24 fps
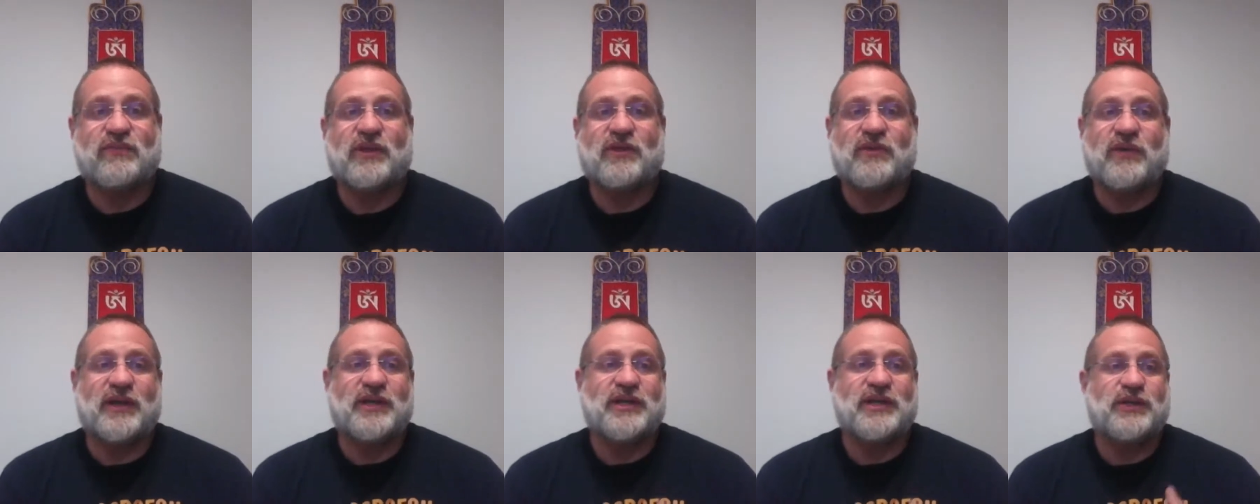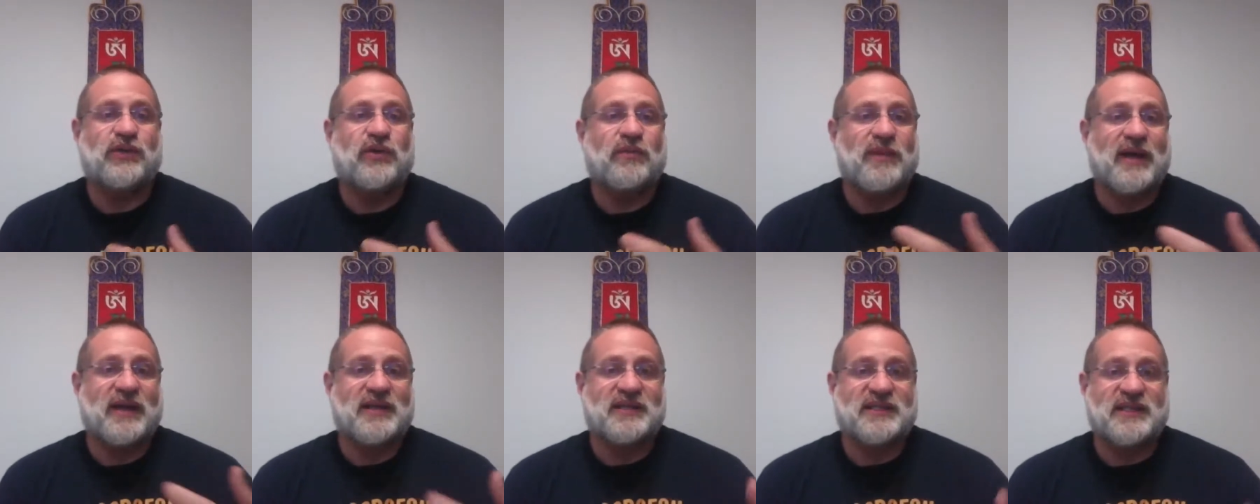whether I do
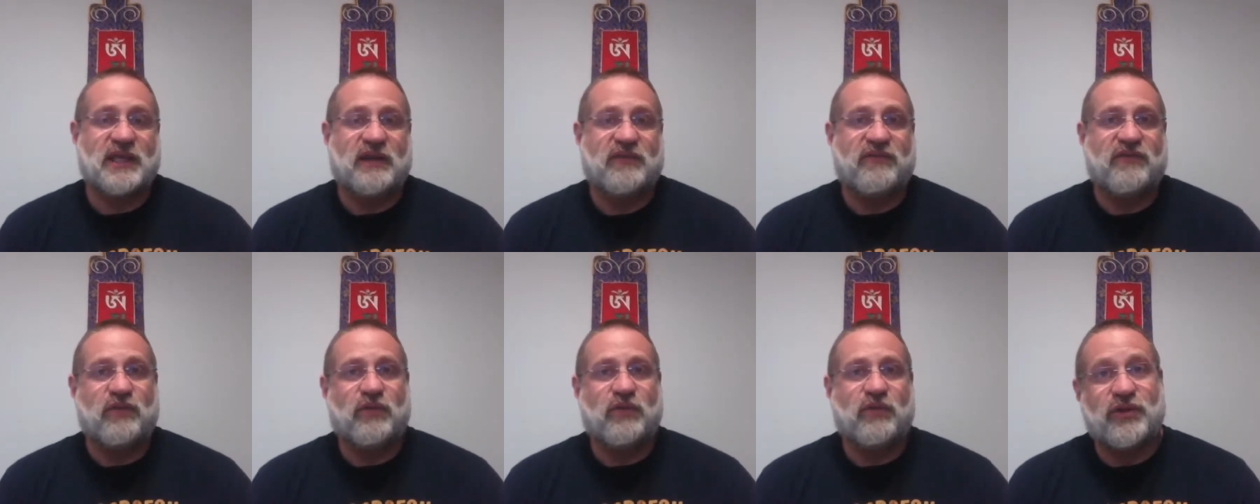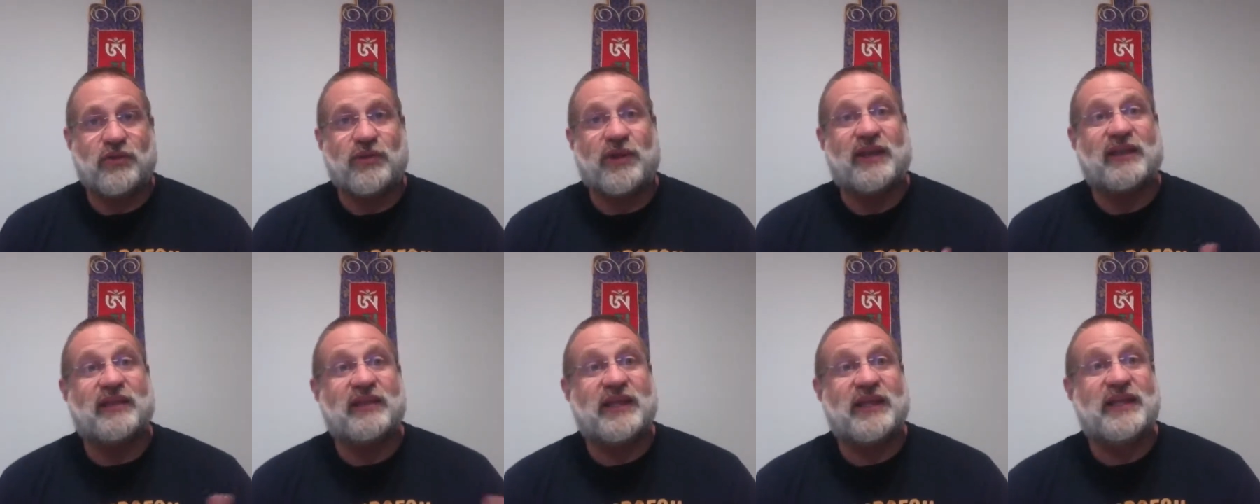it myself or
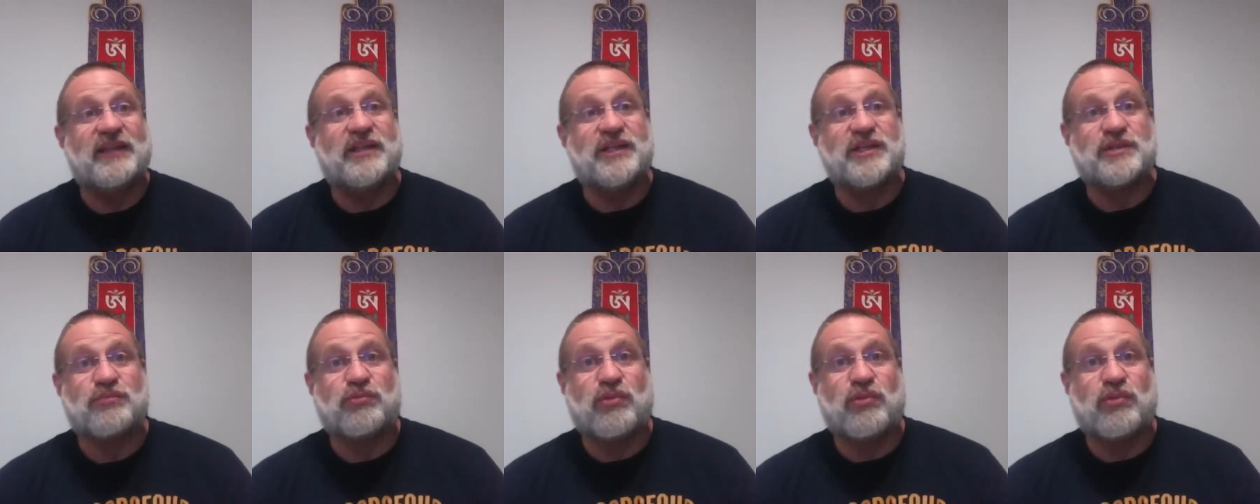whether I lead this